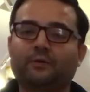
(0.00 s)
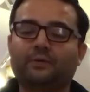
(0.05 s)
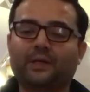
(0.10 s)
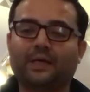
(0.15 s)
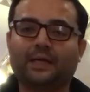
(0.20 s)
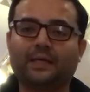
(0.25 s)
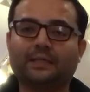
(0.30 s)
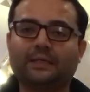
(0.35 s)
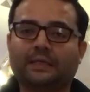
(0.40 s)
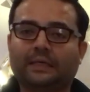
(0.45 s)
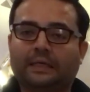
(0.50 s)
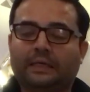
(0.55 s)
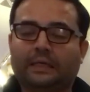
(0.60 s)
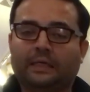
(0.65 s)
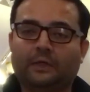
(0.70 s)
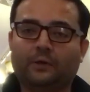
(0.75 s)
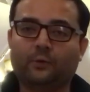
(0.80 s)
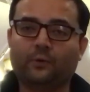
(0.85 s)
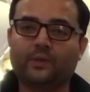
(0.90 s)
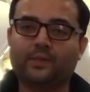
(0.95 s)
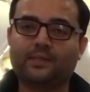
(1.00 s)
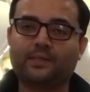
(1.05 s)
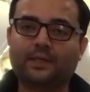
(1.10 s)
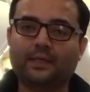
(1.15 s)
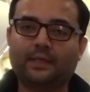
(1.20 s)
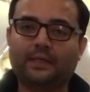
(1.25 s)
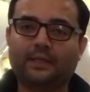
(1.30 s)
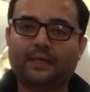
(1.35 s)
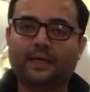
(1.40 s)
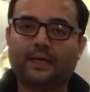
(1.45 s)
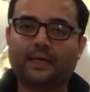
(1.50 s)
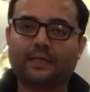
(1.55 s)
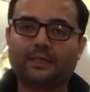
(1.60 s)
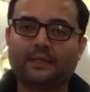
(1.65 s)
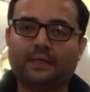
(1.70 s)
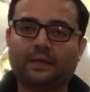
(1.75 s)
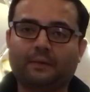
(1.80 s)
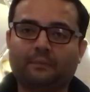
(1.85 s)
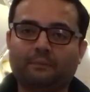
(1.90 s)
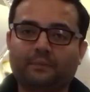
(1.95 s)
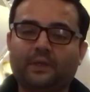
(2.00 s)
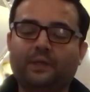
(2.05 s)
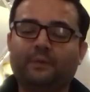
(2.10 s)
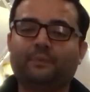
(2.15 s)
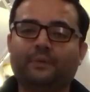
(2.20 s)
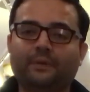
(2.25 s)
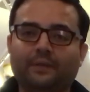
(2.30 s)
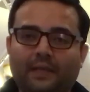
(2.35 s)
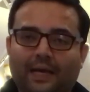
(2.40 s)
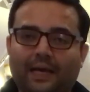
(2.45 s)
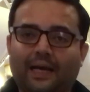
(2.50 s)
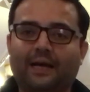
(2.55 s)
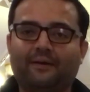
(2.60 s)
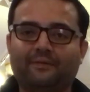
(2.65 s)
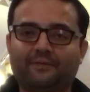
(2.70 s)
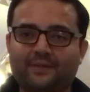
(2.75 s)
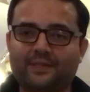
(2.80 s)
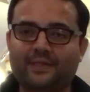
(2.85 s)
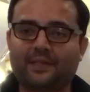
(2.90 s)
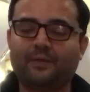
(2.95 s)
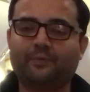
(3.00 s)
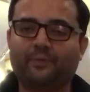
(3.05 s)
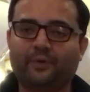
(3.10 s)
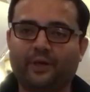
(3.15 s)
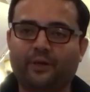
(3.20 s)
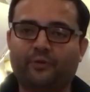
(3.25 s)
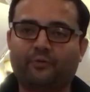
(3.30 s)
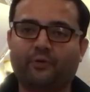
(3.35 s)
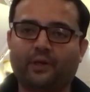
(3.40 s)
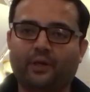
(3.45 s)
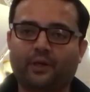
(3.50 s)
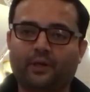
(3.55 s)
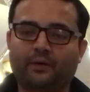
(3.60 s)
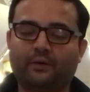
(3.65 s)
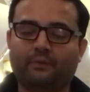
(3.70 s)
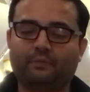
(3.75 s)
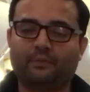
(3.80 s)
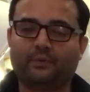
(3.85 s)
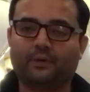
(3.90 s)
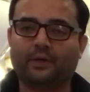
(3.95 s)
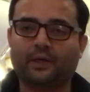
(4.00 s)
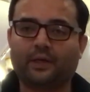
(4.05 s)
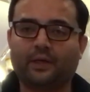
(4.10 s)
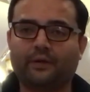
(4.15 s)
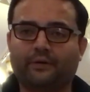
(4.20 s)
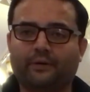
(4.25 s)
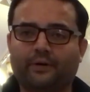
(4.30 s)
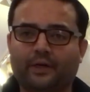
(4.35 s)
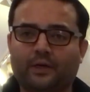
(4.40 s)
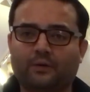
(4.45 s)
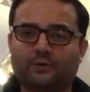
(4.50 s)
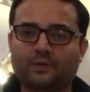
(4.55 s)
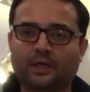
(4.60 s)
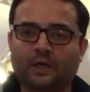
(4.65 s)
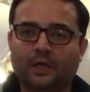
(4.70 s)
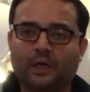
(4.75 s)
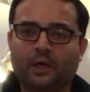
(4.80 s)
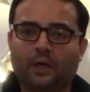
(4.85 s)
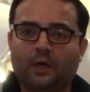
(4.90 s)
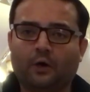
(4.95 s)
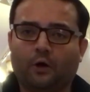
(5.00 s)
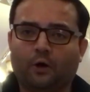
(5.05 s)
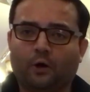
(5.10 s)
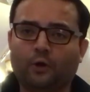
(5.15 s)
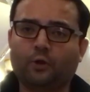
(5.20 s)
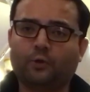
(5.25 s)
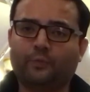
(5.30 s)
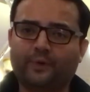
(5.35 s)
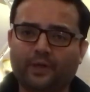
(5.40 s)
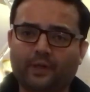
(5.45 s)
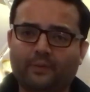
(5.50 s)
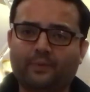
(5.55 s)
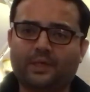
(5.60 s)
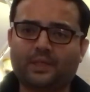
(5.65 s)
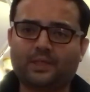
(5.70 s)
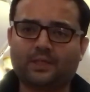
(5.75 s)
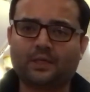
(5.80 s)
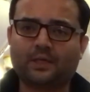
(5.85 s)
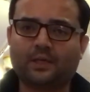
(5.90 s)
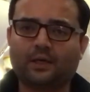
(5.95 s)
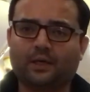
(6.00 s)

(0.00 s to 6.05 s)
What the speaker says: and we see that people have a celebratory air around. Although pretty much